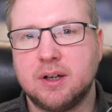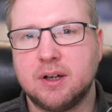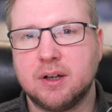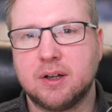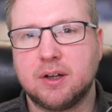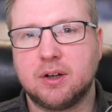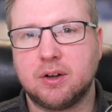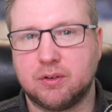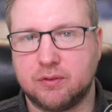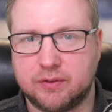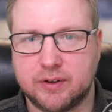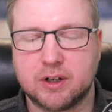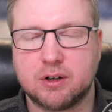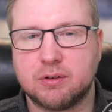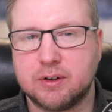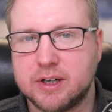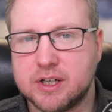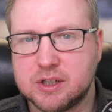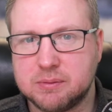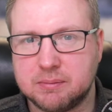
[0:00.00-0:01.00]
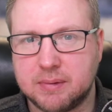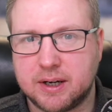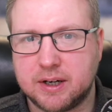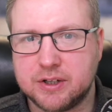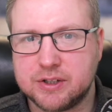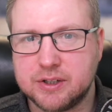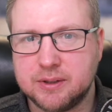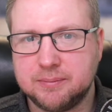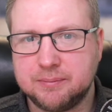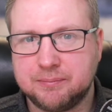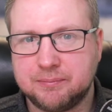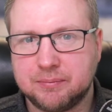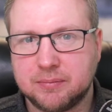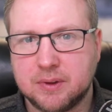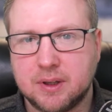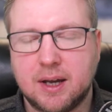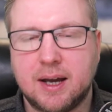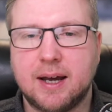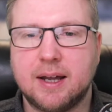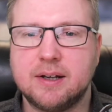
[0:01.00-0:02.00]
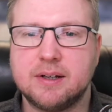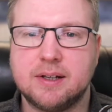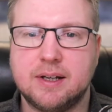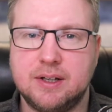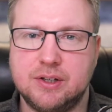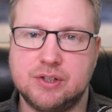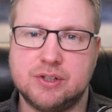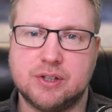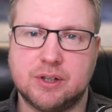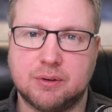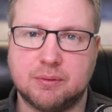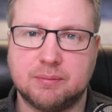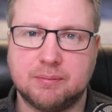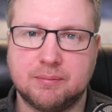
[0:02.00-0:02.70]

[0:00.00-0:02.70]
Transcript: Configuration Manager and Intune.